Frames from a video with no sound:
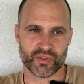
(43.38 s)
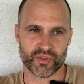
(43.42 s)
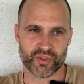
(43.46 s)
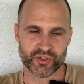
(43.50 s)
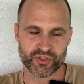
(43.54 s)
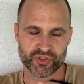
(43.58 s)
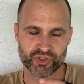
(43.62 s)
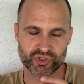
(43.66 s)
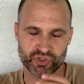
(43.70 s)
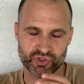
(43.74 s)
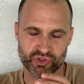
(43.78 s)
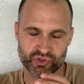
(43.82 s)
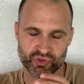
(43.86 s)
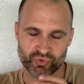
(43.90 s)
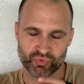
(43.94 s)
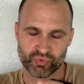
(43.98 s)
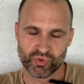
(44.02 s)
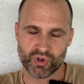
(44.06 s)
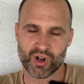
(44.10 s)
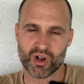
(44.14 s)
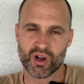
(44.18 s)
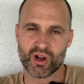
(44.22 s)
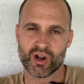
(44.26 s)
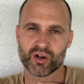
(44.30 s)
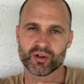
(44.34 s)

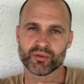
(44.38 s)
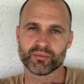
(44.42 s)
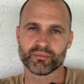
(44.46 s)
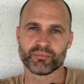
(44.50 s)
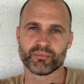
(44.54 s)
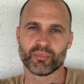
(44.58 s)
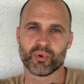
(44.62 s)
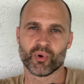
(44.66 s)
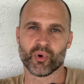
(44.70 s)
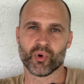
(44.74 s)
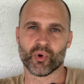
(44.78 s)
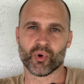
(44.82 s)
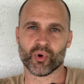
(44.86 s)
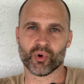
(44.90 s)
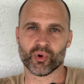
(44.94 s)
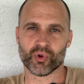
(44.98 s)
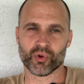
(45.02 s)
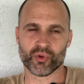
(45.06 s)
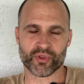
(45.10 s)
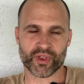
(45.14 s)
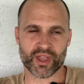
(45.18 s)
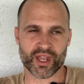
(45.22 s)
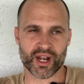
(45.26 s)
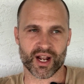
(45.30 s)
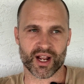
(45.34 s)
strong pull
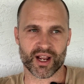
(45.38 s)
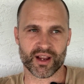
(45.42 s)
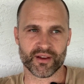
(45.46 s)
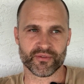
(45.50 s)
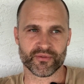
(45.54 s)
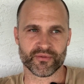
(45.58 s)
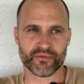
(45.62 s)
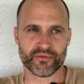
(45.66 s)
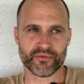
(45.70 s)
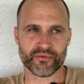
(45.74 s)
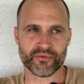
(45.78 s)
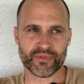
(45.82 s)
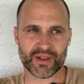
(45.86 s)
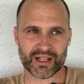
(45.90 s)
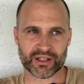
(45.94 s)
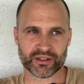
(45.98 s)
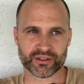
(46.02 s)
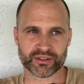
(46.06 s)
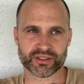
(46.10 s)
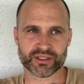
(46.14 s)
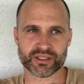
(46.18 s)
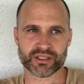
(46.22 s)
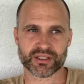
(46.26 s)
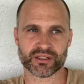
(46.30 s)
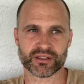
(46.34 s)
that I
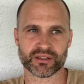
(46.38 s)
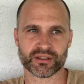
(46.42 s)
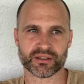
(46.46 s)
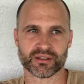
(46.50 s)
felt